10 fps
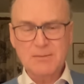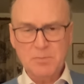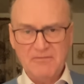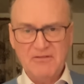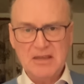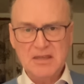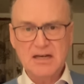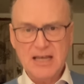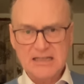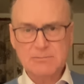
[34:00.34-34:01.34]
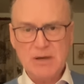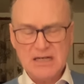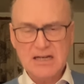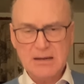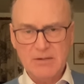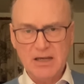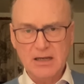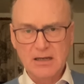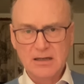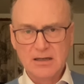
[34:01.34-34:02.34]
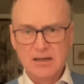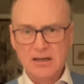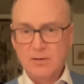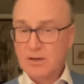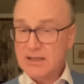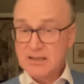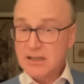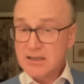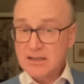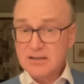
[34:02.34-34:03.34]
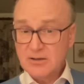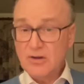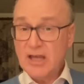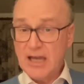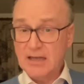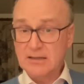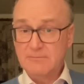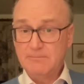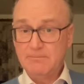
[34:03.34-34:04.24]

and prevent the next pandemic. Well, they certainly didn't do that.